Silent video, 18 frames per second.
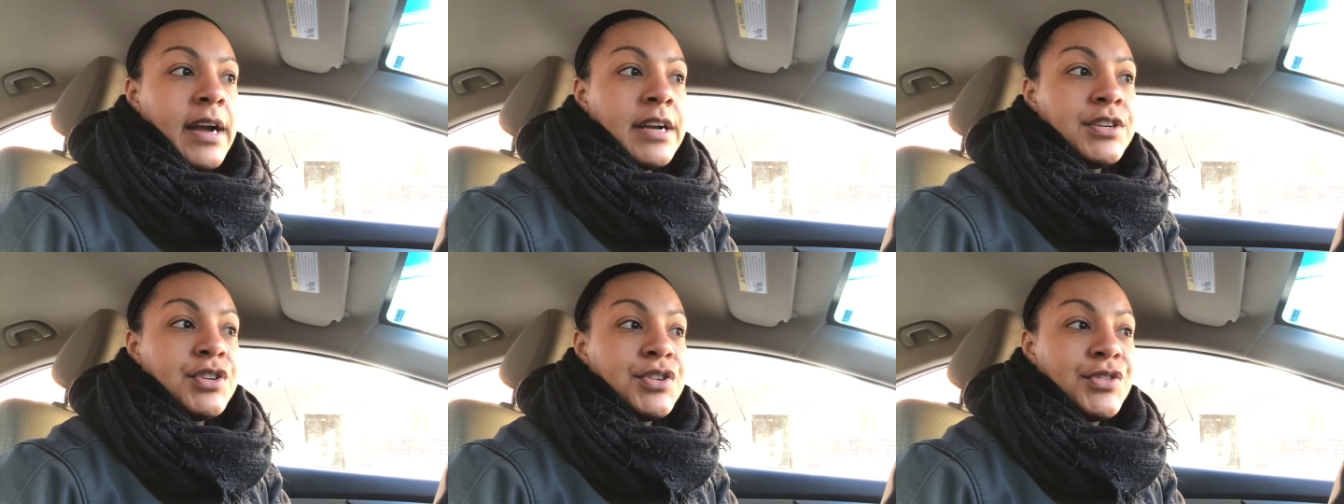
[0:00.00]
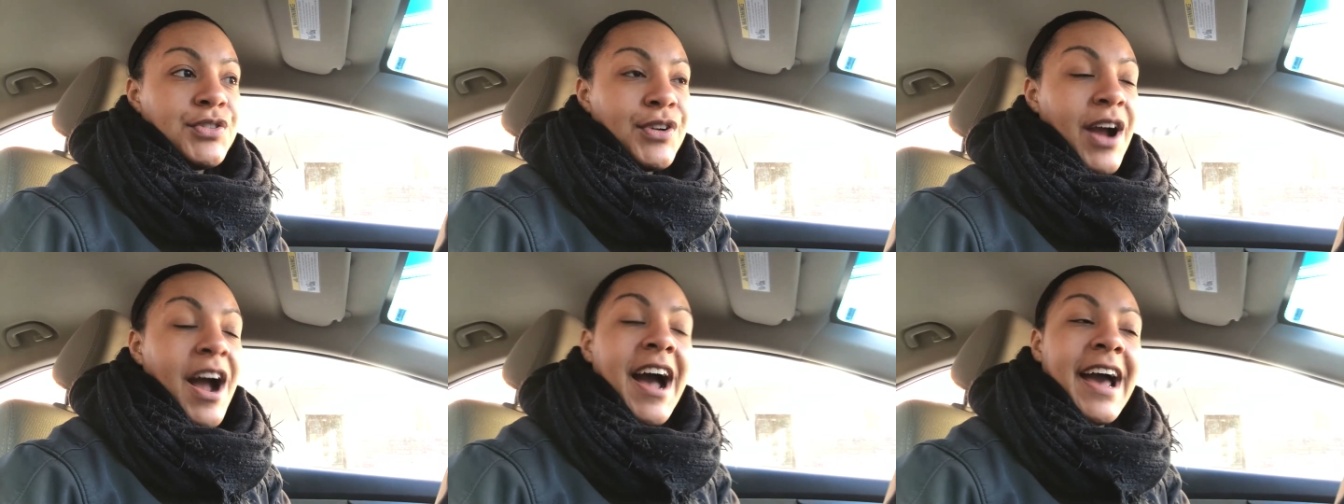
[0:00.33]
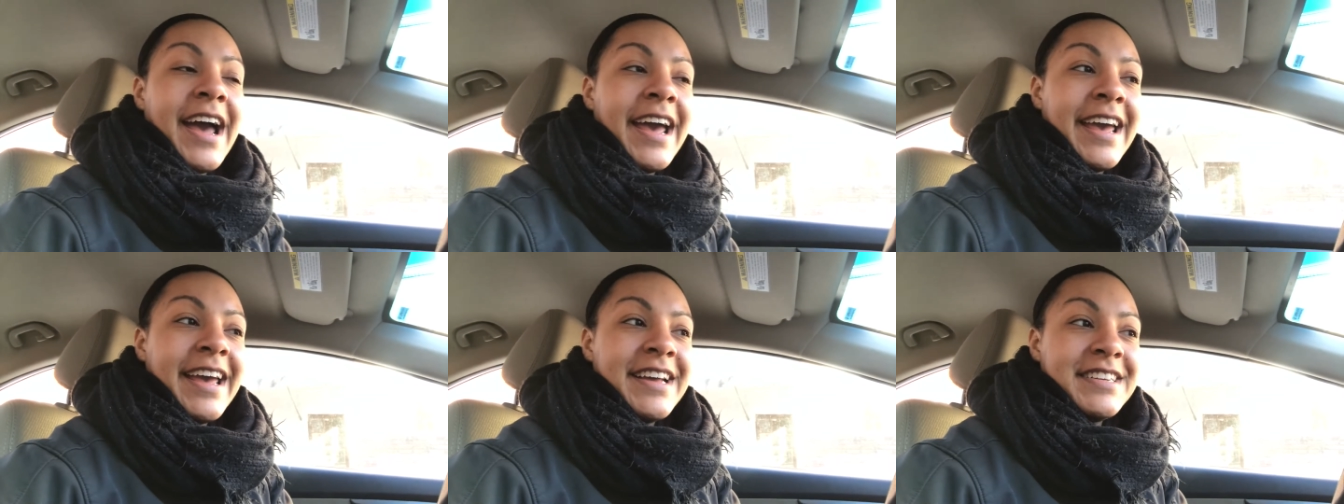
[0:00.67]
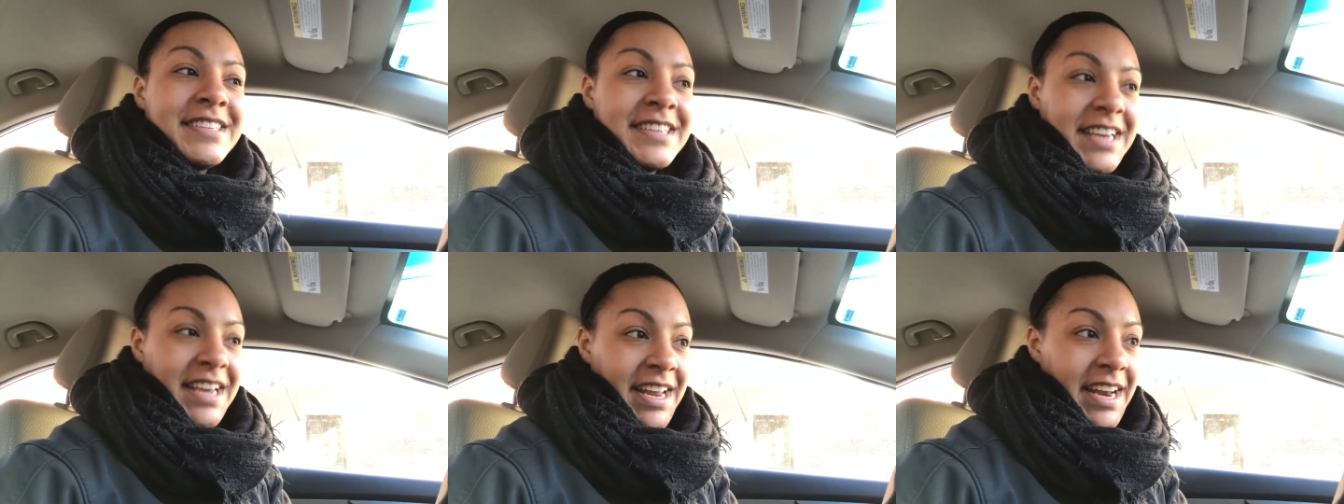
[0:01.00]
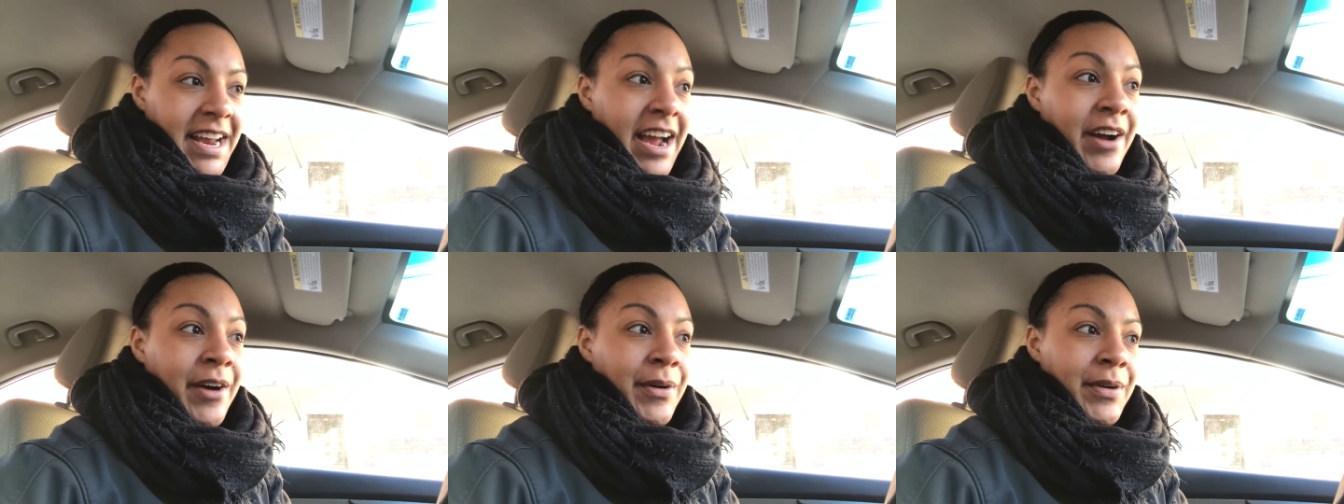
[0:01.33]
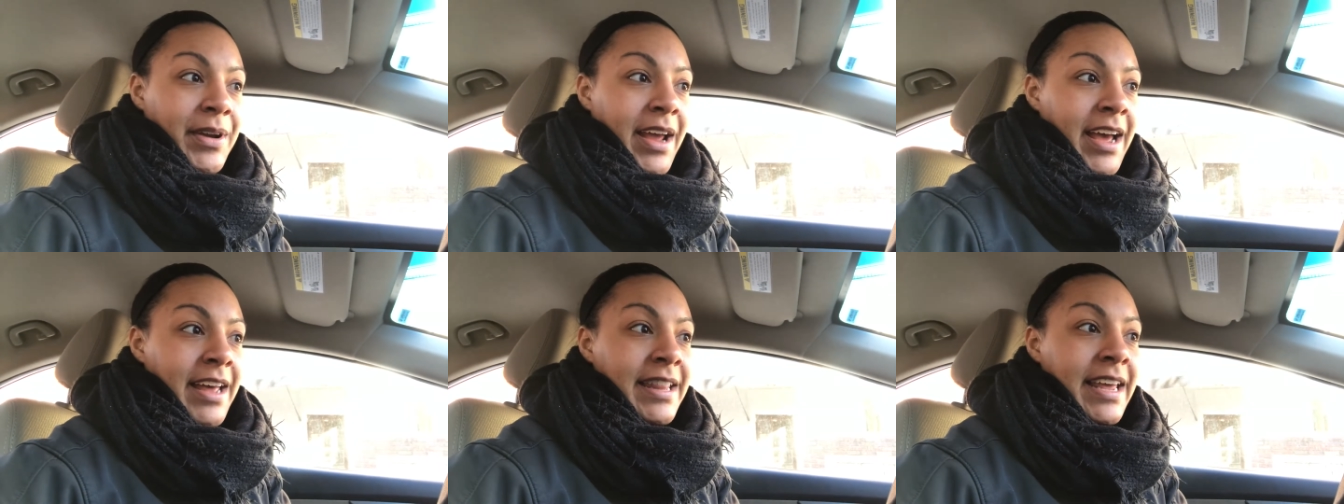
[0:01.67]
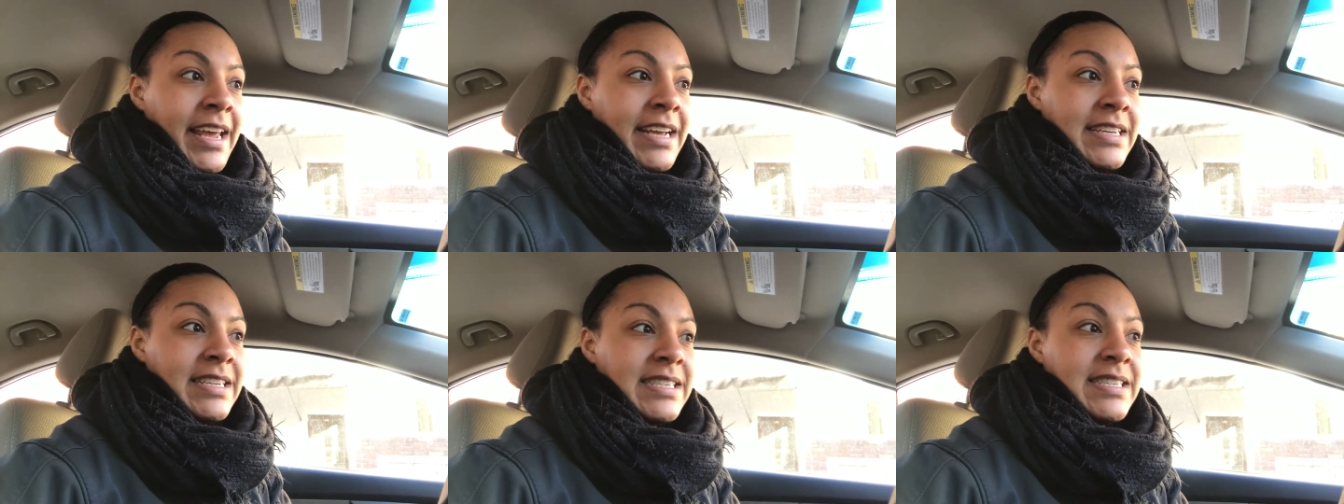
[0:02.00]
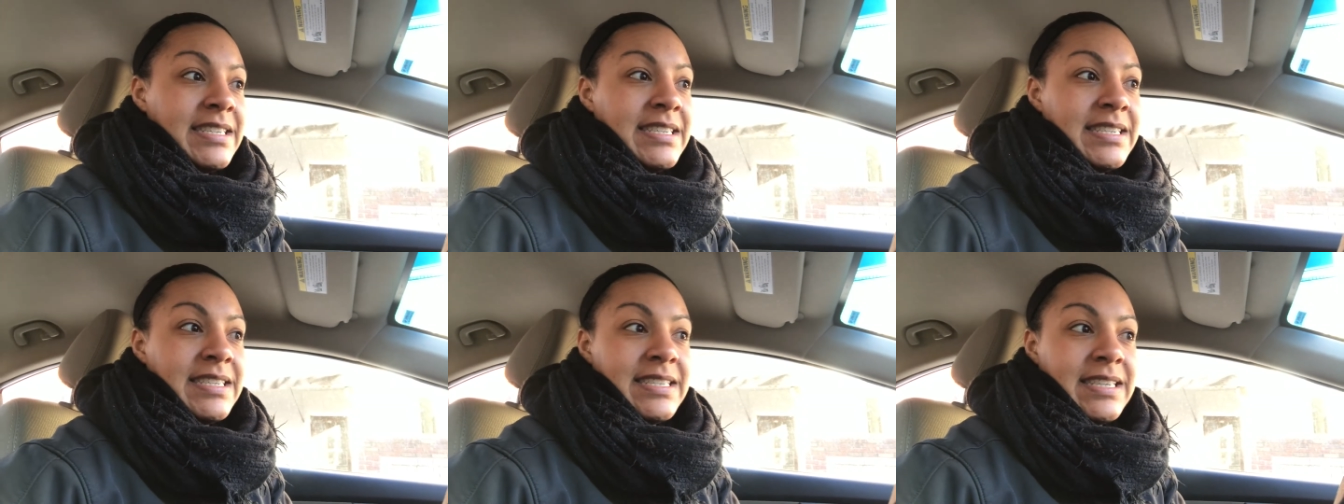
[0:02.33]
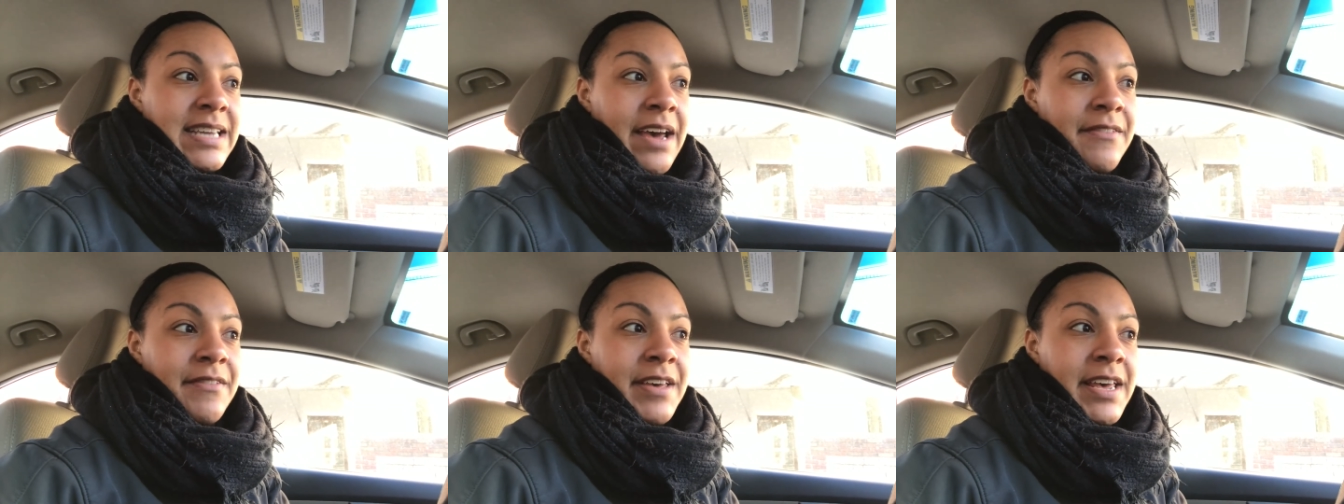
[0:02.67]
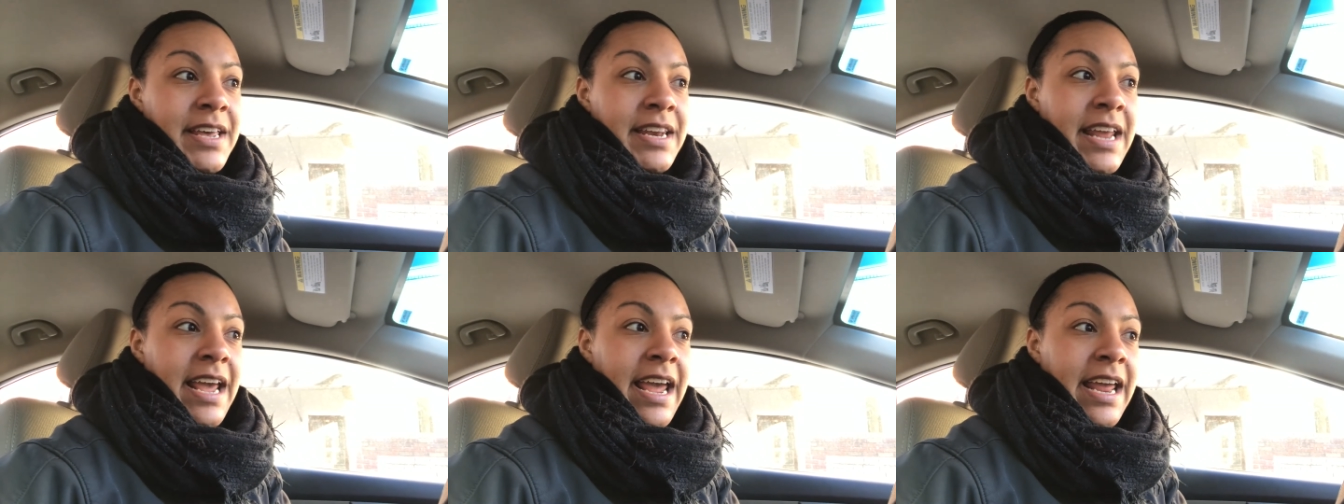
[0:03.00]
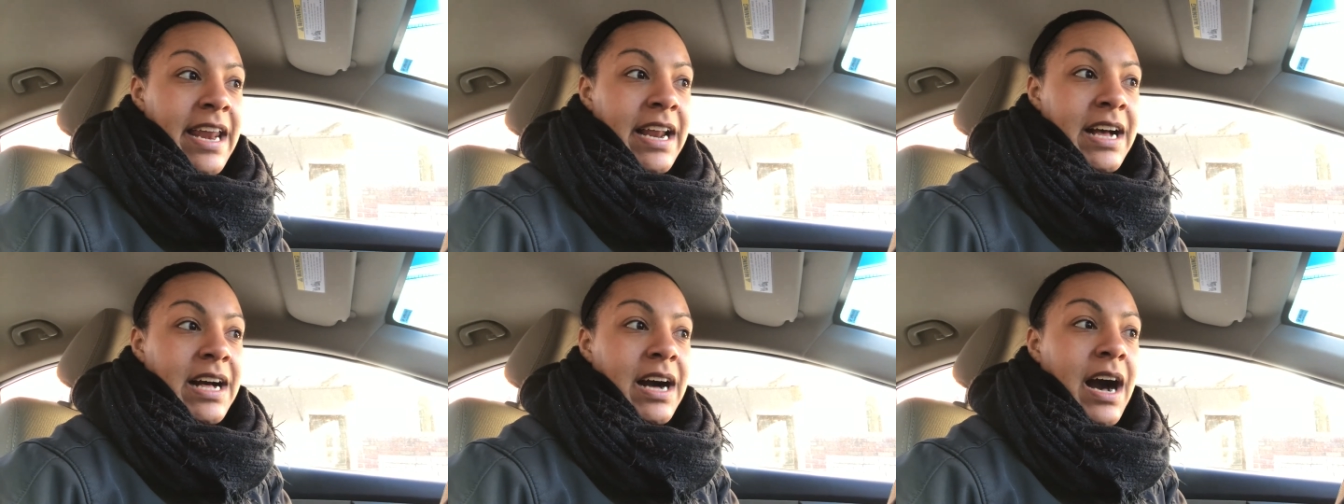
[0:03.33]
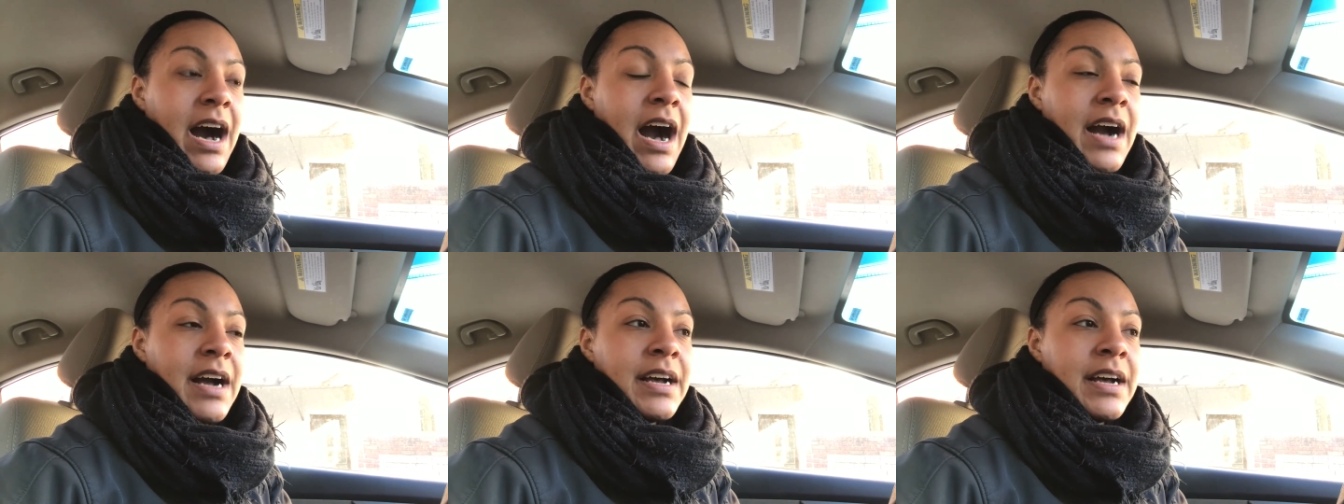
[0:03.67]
I try to get out at like 7, 8 o'clock.